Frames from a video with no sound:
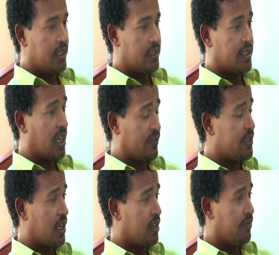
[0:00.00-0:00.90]
the
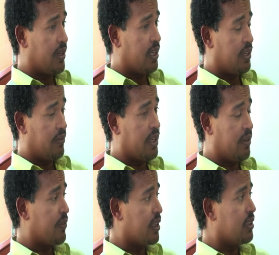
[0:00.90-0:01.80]
staffs are very,
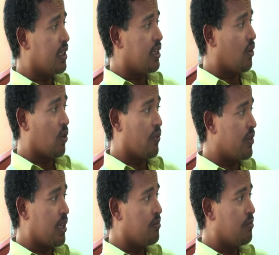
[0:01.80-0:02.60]
very friendly, all of